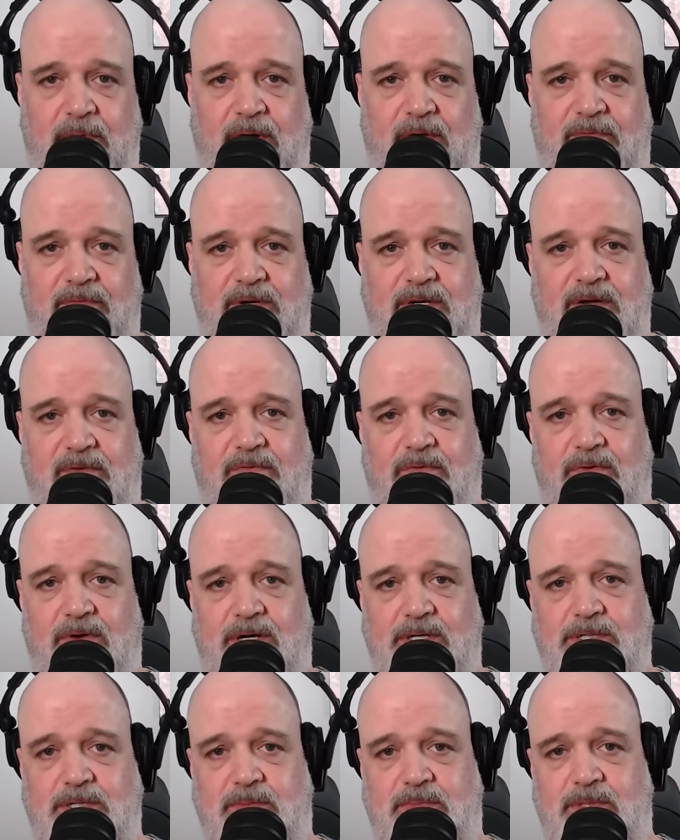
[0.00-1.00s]
of a
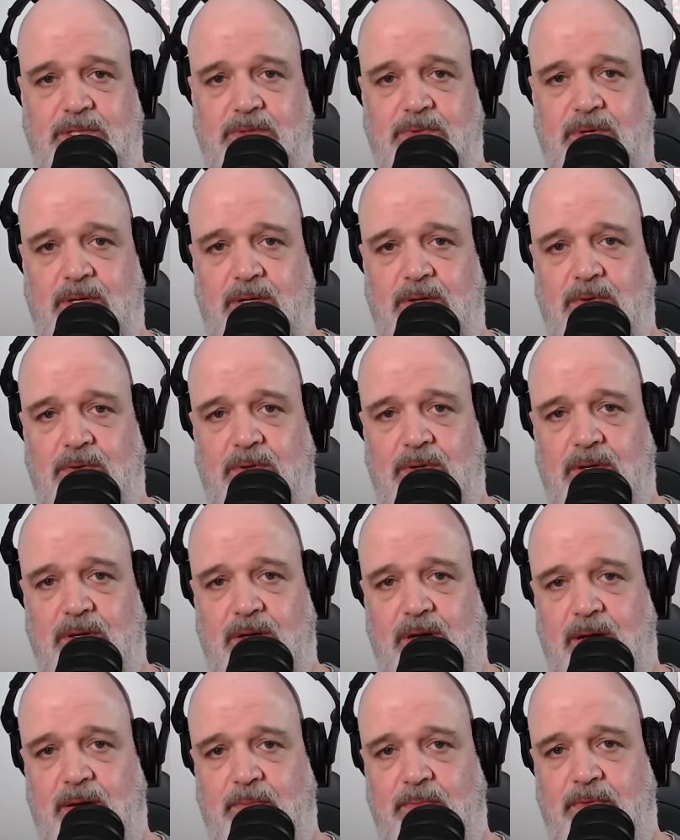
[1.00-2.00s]
differential between
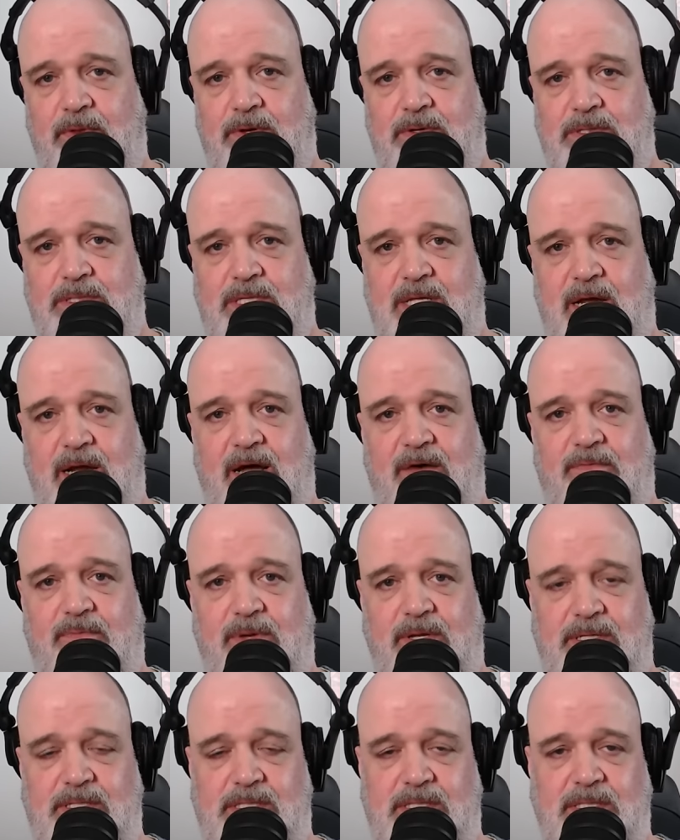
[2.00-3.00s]
those that have
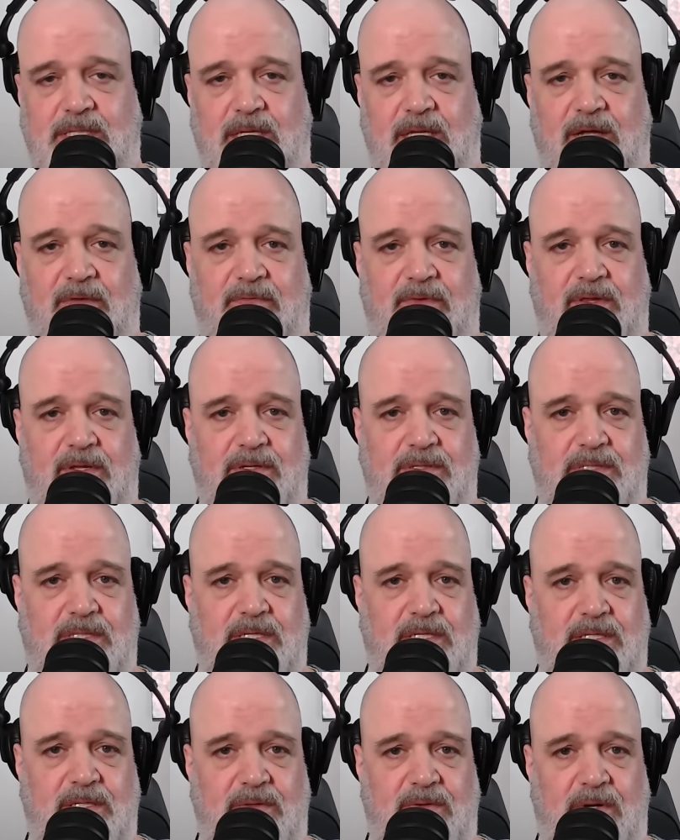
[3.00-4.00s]
places to live and those
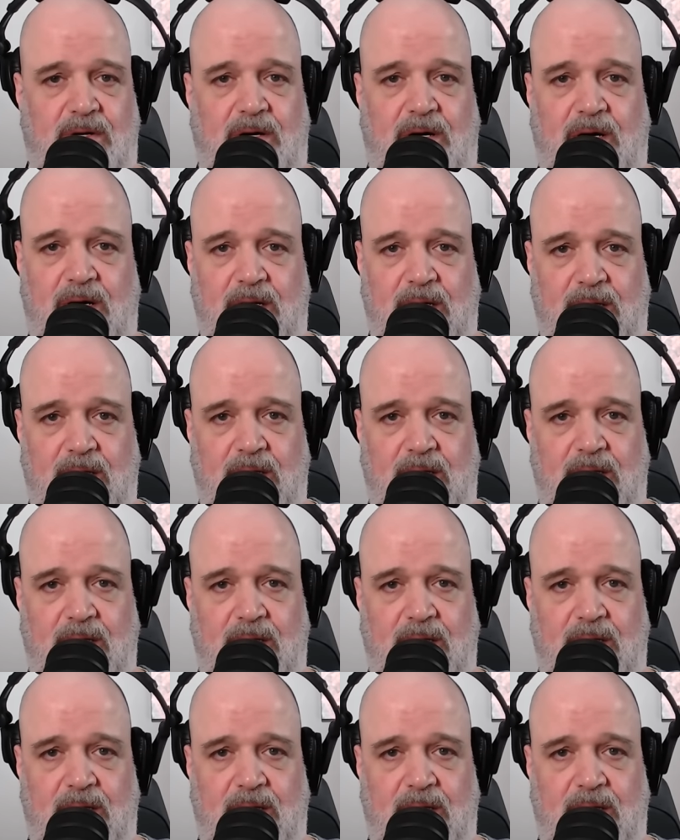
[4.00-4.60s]
that do not.